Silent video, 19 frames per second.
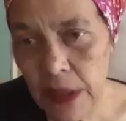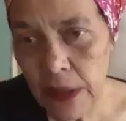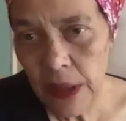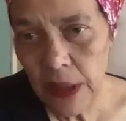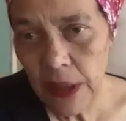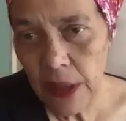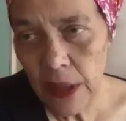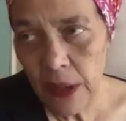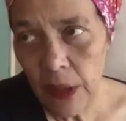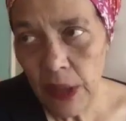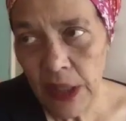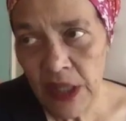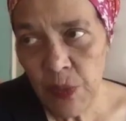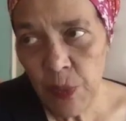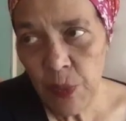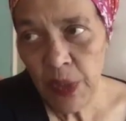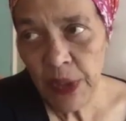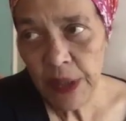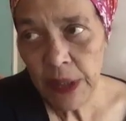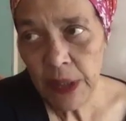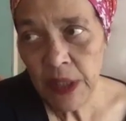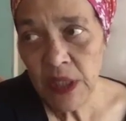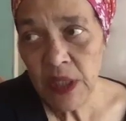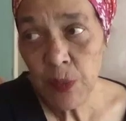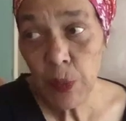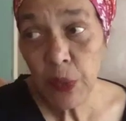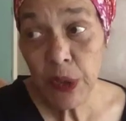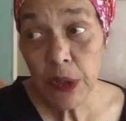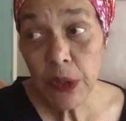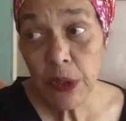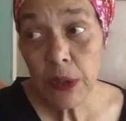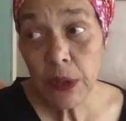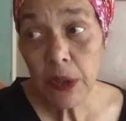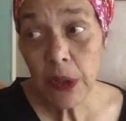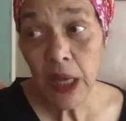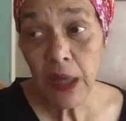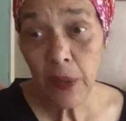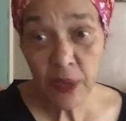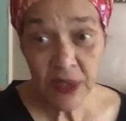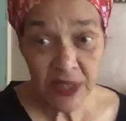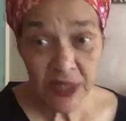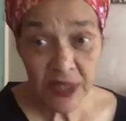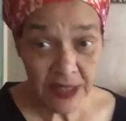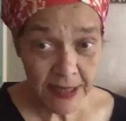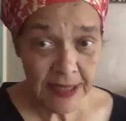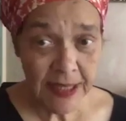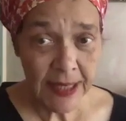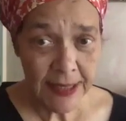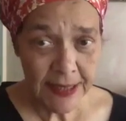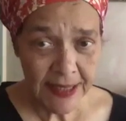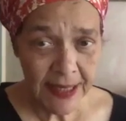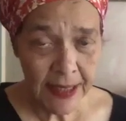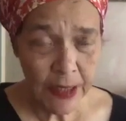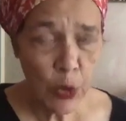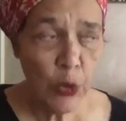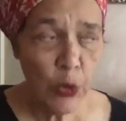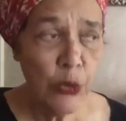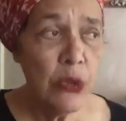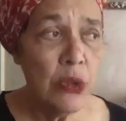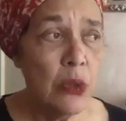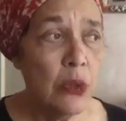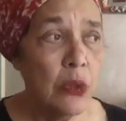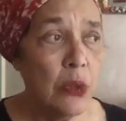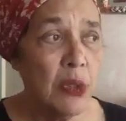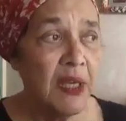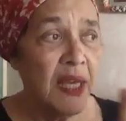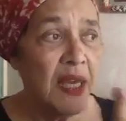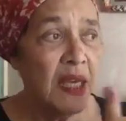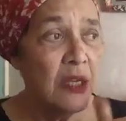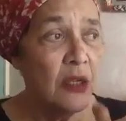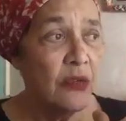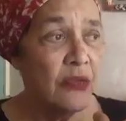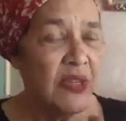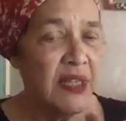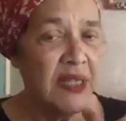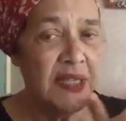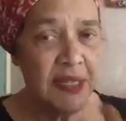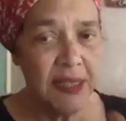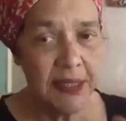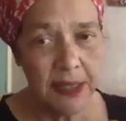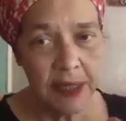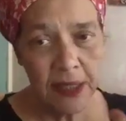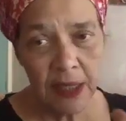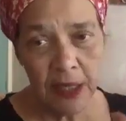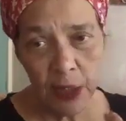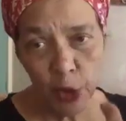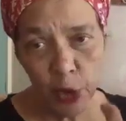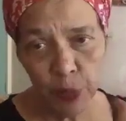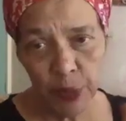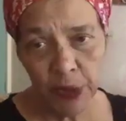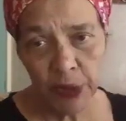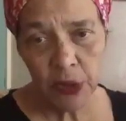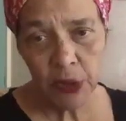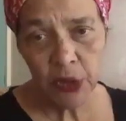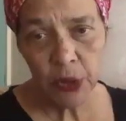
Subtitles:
experience, but I was in San Diego. So the kind of hysteria about,